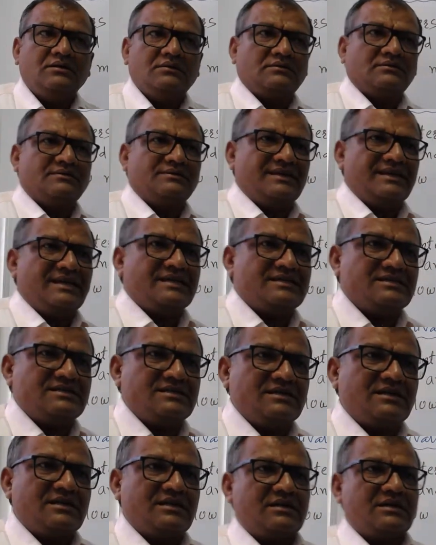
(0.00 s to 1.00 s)

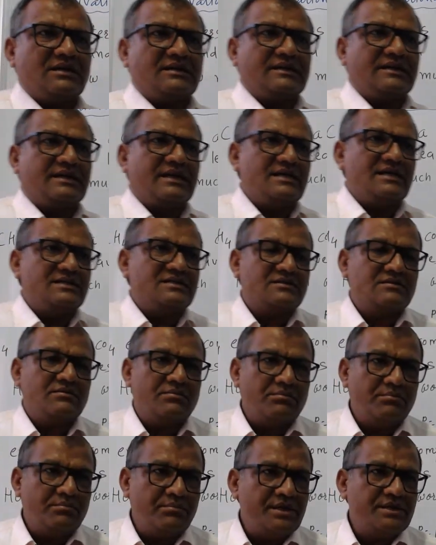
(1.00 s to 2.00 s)
CNG contains
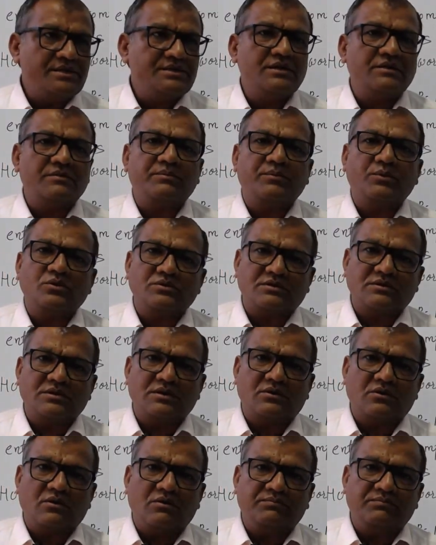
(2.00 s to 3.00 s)
major
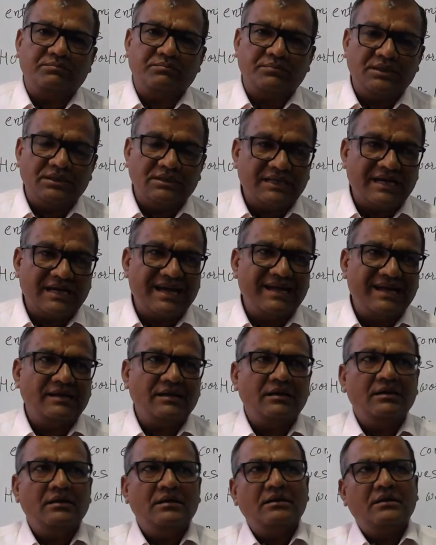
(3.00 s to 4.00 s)
portion of methane
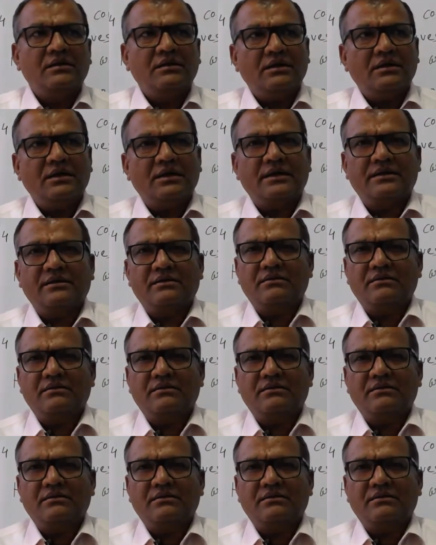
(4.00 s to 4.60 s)
and